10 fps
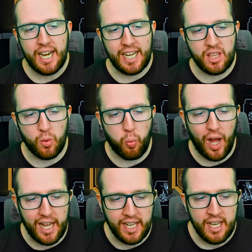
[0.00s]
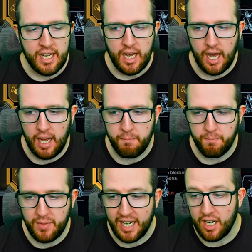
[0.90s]
in the way
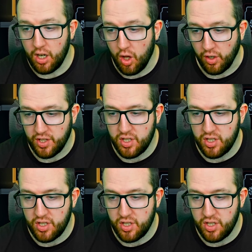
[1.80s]
that it looks.